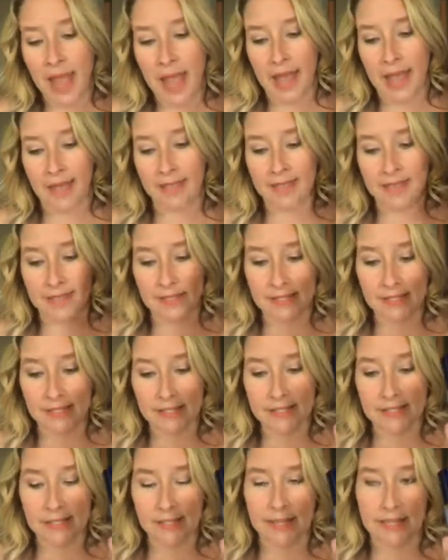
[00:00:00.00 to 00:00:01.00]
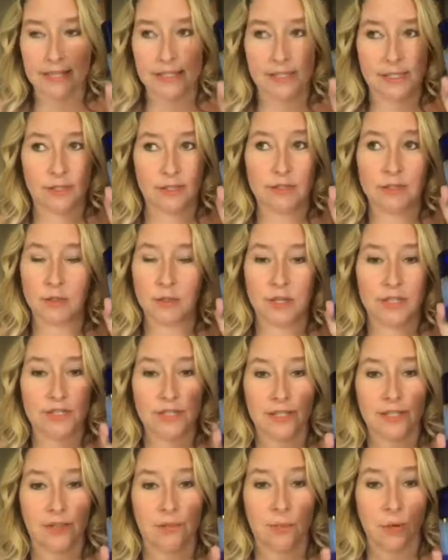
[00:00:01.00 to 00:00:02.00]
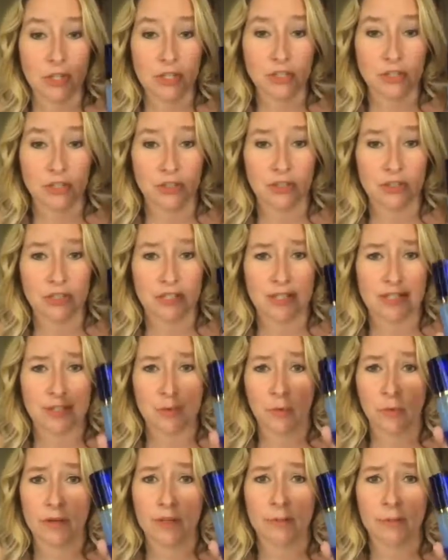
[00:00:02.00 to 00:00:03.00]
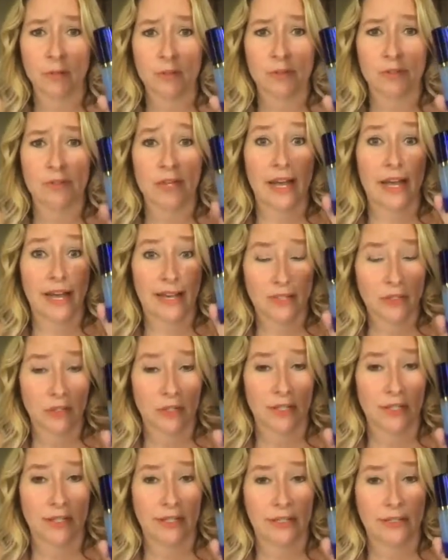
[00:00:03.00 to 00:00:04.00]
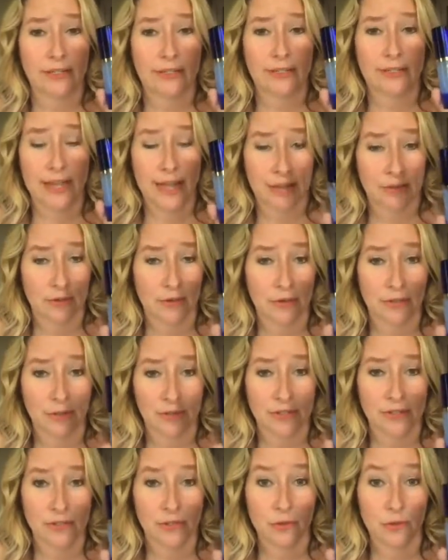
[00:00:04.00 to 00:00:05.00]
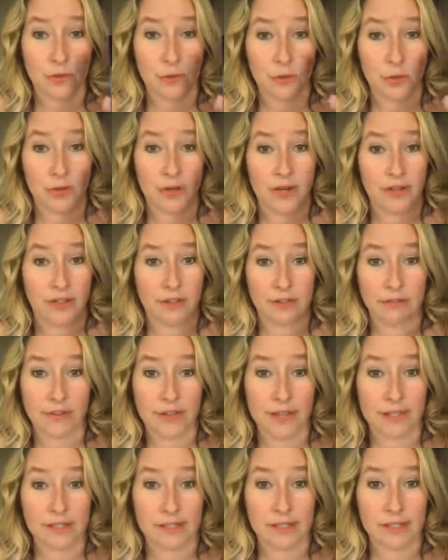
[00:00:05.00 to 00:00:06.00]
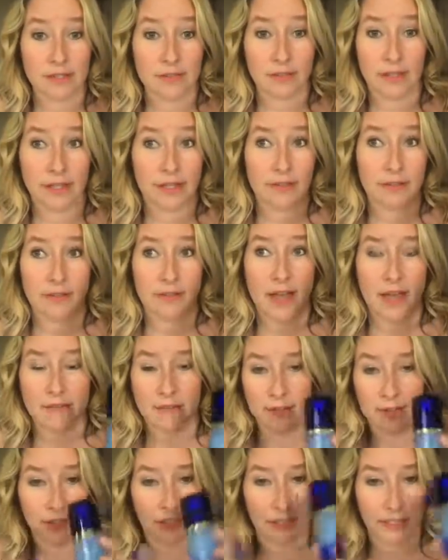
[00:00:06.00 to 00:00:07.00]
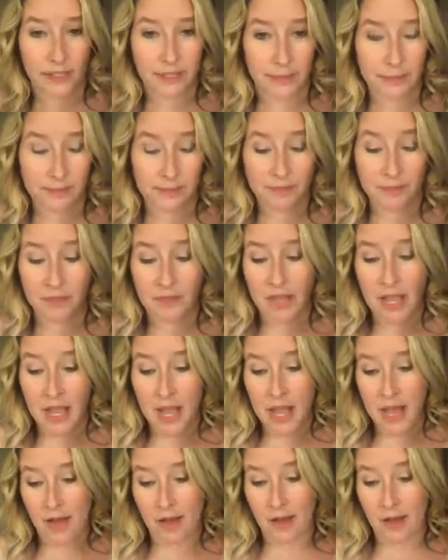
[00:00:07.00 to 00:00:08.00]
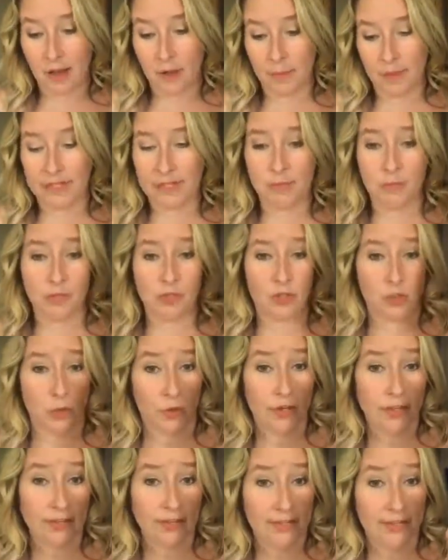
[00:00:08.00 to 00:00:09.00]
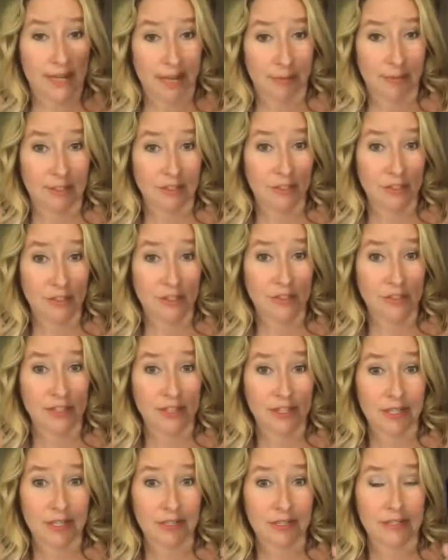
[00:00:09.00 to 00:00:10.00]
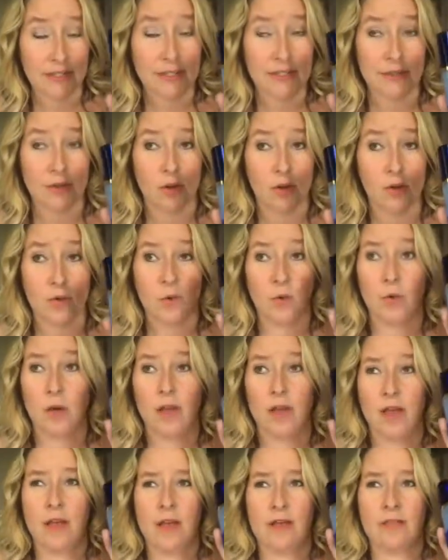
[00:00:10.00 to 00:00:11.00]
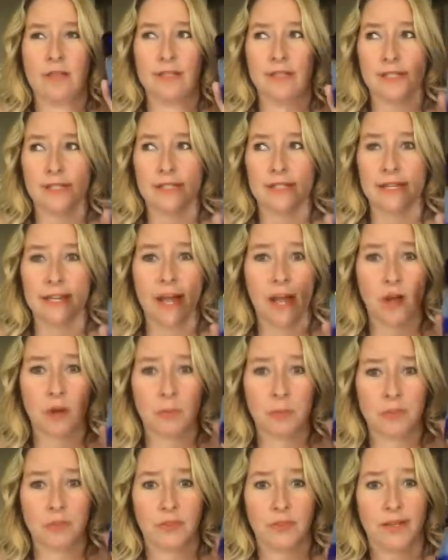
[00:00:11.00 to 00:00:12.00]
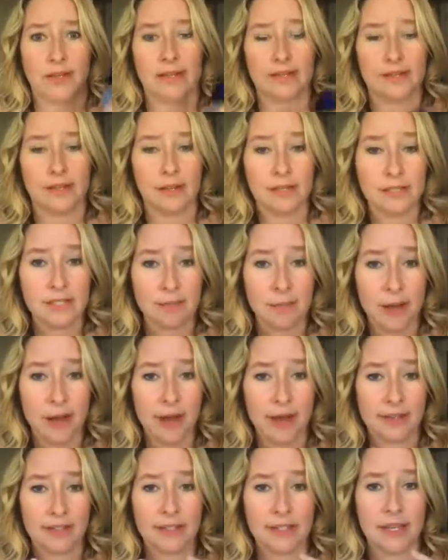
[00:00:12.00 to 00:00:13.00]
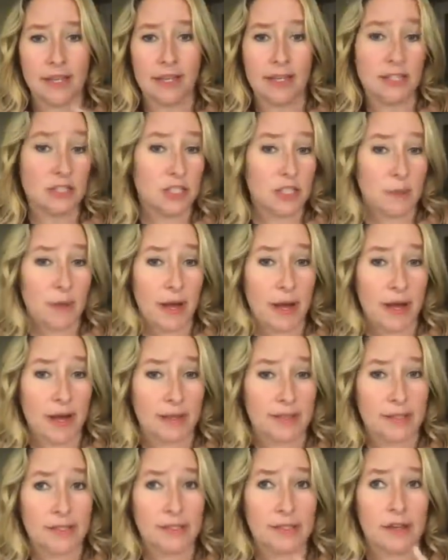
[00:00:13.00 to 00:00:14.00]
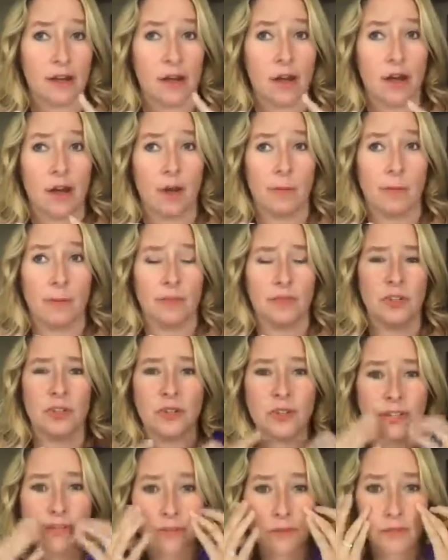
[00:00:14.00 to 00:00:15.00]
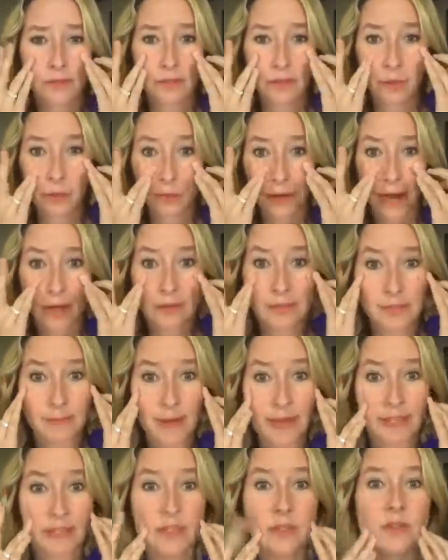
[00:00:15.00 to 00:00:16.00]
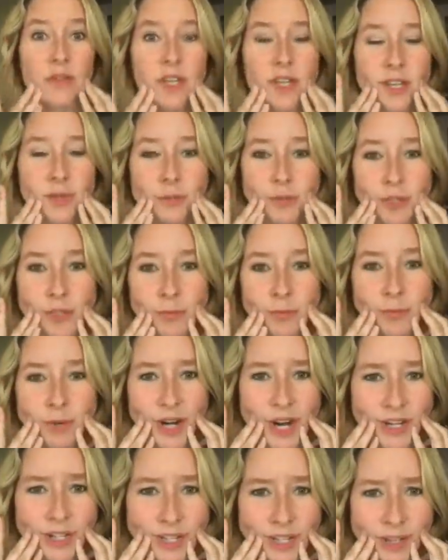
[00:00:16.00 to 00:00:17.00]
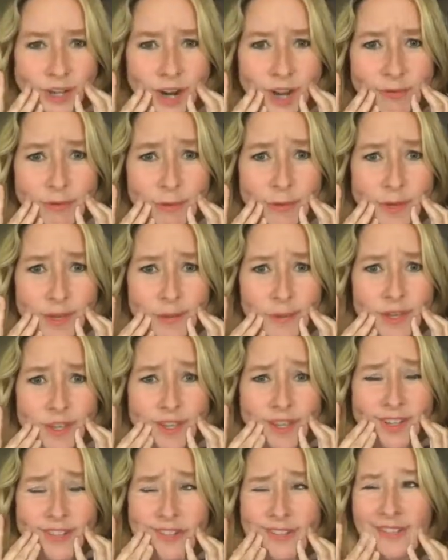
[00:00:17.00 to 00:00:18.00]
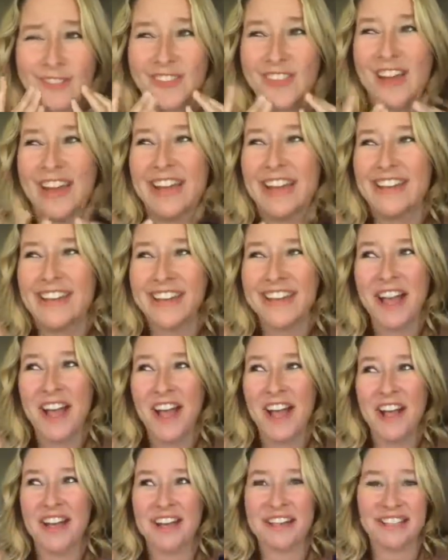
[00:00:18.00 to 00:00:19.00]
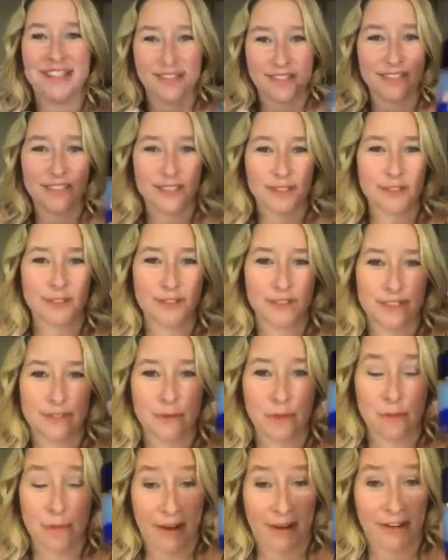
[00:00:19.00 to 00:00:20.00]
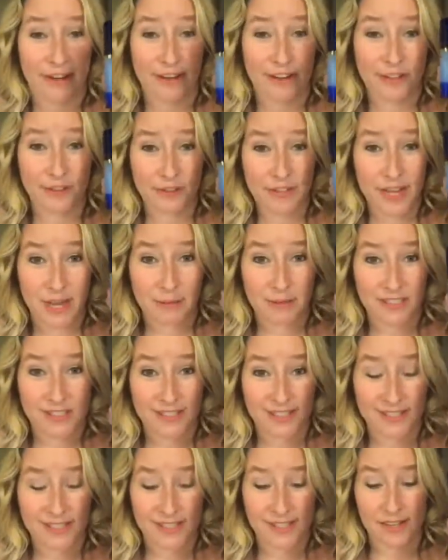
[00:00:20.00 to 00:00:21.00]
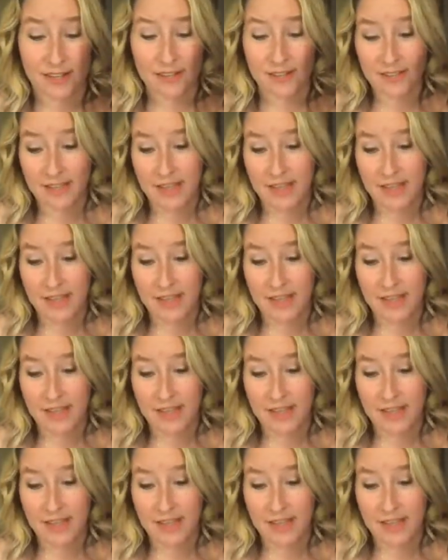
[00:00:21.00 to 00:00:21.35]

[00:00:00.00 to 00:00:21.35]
And this is like, it's increasing the moisture in your skin. It's one of the most hydrating natural things you can put on your face, like everything in it. It's restoring the damage to your skin. So this is gonna help with like sunspots, age spots, you know, like those little brown spots you get when you're pregnant or have a baby. Like, it's literally repairing your damaged skin cells.